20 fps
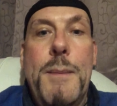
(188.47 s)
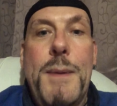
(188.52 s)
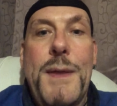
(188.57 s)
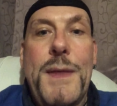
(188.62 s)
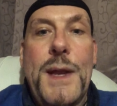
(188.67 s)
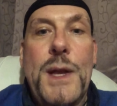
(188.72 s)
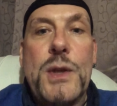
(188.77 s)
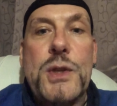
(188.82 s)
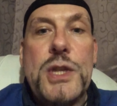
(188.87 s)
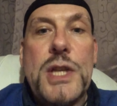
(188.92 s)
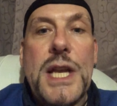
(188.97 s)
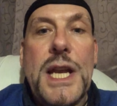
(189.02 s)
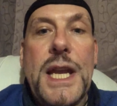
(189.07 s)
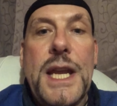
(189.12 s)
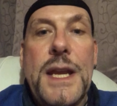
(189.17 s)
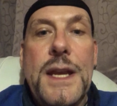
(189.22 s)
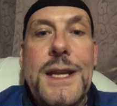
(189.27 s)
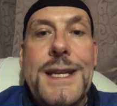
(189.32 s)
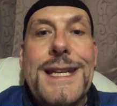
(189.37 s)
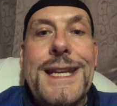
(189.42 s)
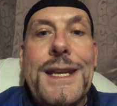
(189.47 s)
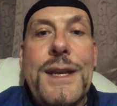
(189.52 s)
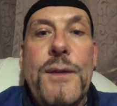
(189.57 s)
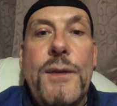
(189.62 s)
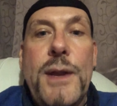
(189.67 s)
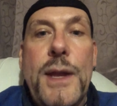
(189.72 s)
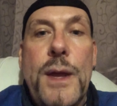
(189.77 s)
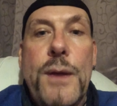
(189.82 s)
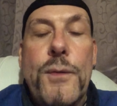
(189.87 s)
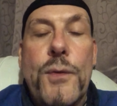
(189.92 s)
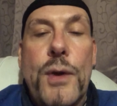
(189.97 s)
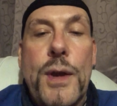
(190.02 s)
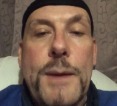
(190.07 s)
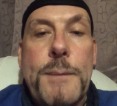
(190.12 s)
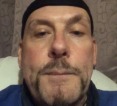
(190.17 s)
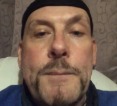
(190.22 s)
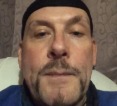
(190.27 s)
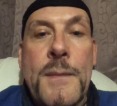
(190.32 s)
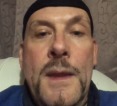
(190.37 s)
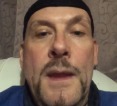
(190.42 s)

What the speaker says: pathologically and addictively overeat.